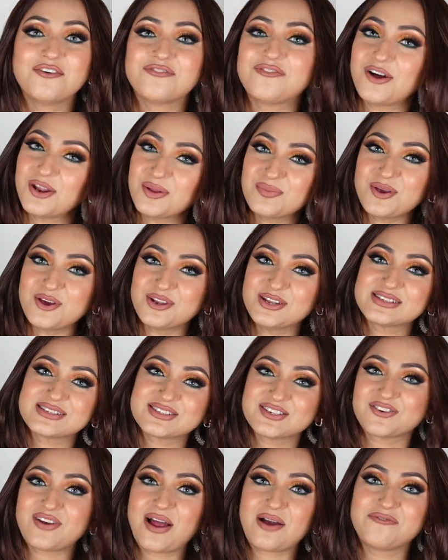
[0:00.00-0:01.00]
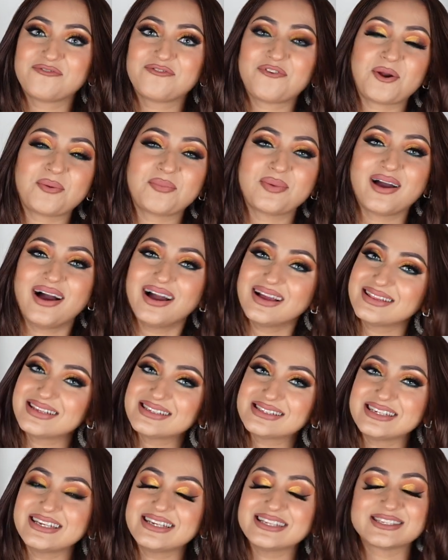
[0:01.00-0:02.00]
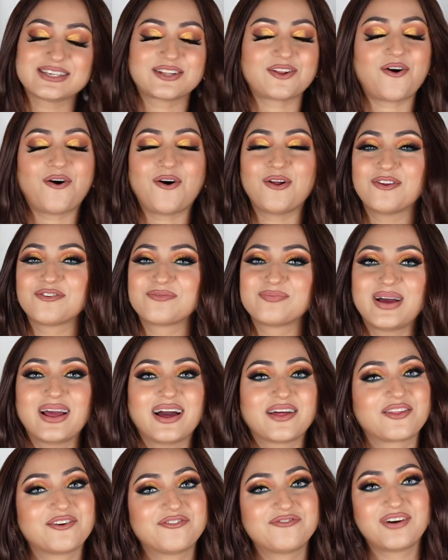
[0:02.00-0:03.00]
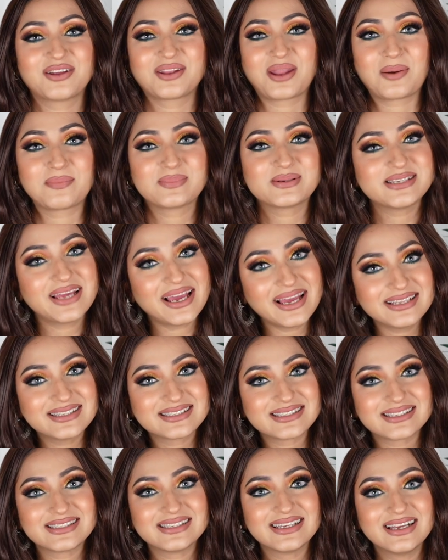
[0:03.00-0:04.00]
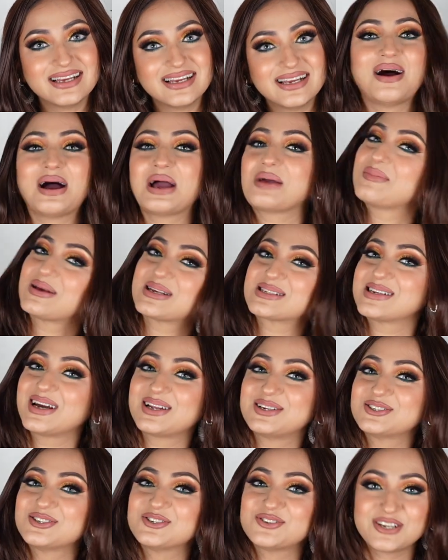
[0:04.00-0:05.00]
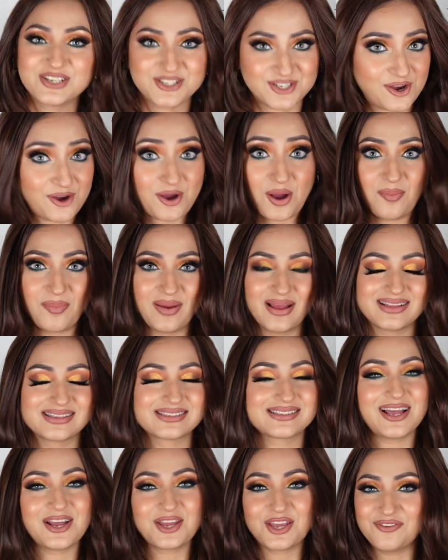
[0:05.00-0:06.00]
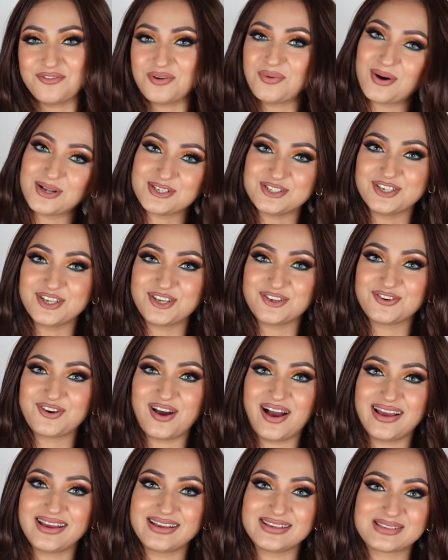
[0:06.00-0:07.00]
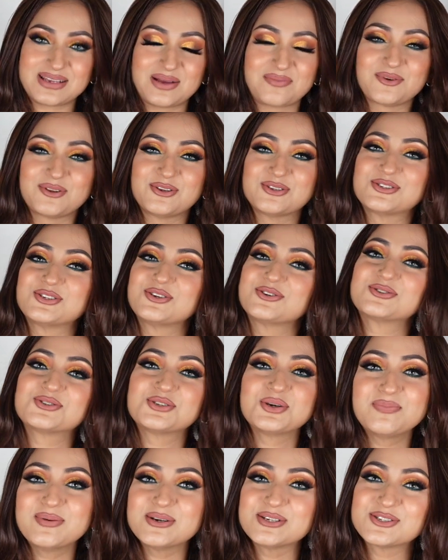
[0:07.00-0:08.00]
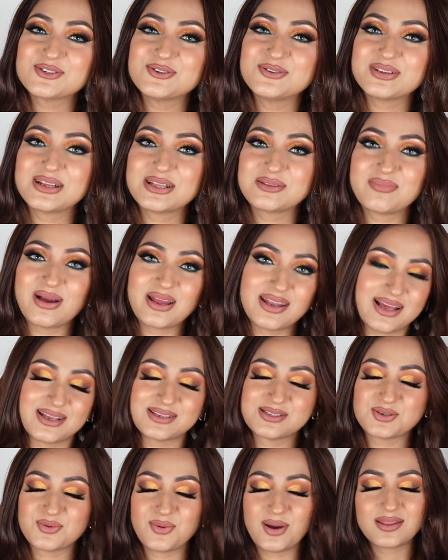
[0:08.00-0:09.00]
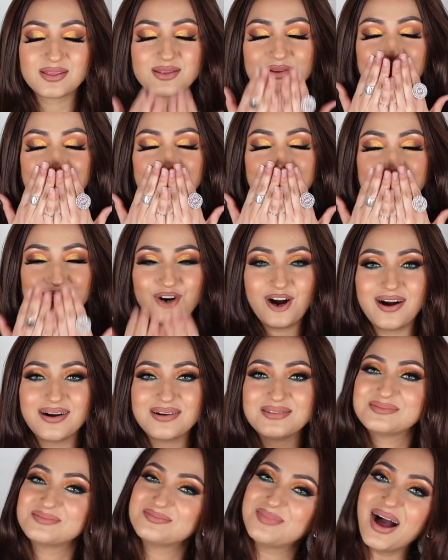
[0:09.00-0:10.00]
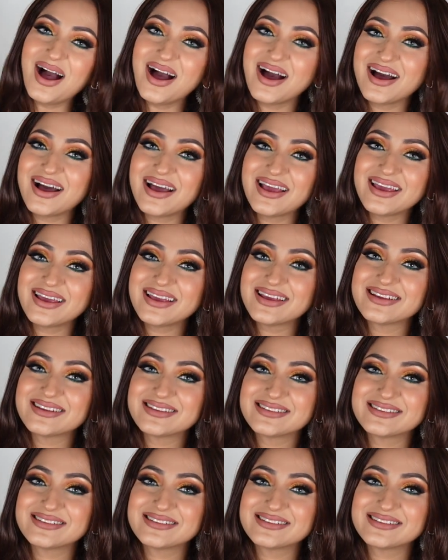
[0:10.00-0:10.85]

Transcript: Follow me on Instagram for behind the scenes and all of my other fun updates. I'm excited to read your comments. Thank you for watching, you guys. I'm going to see you super soon in my next one. Mwah. Bye!